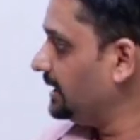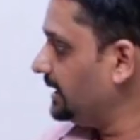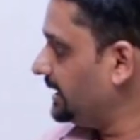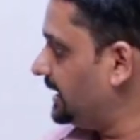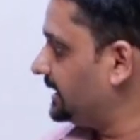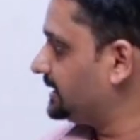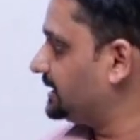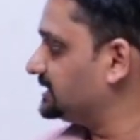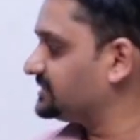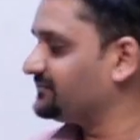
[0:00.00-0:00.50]

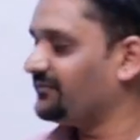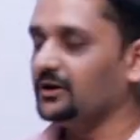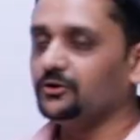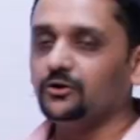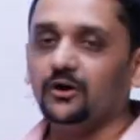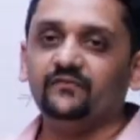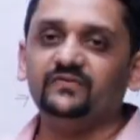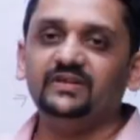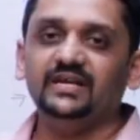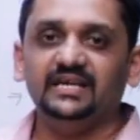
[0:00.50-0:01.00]
it is one
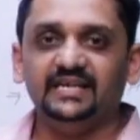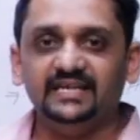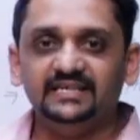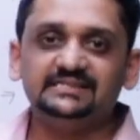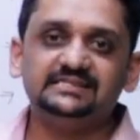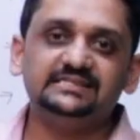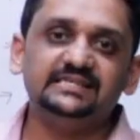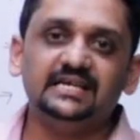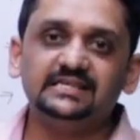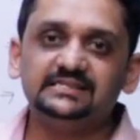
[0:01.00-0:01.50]
of the
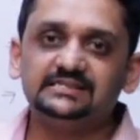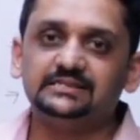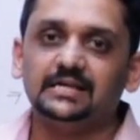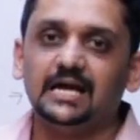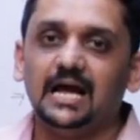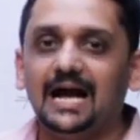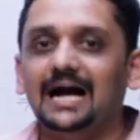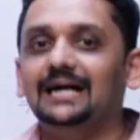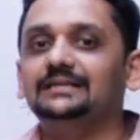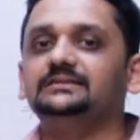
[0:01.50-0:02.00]
easiest
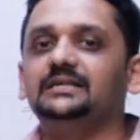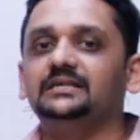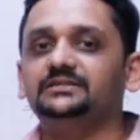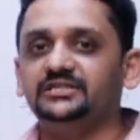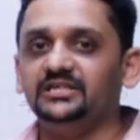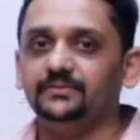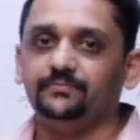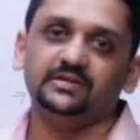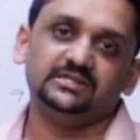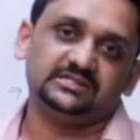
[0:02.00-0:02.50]
and the
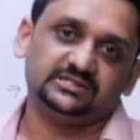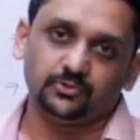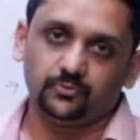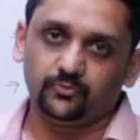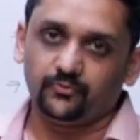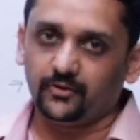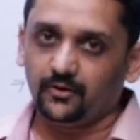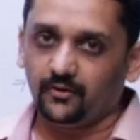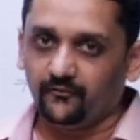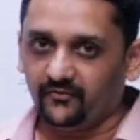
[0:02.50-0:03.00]
cheapest
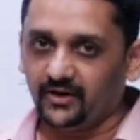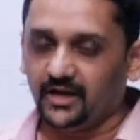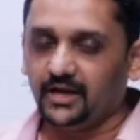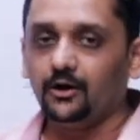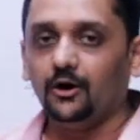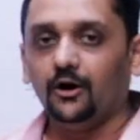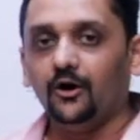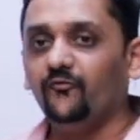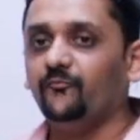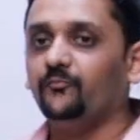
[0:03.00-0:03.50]
way
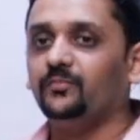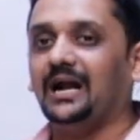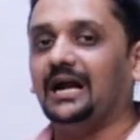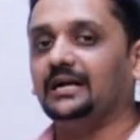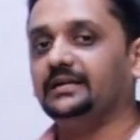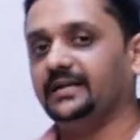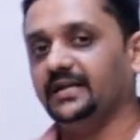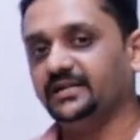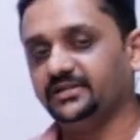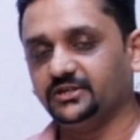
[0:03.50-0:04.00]
of
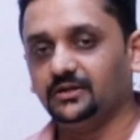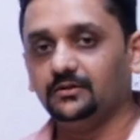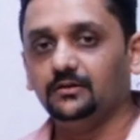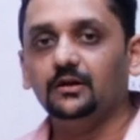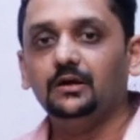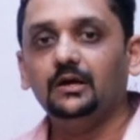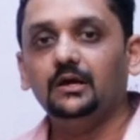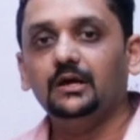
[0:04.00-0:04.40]
plantation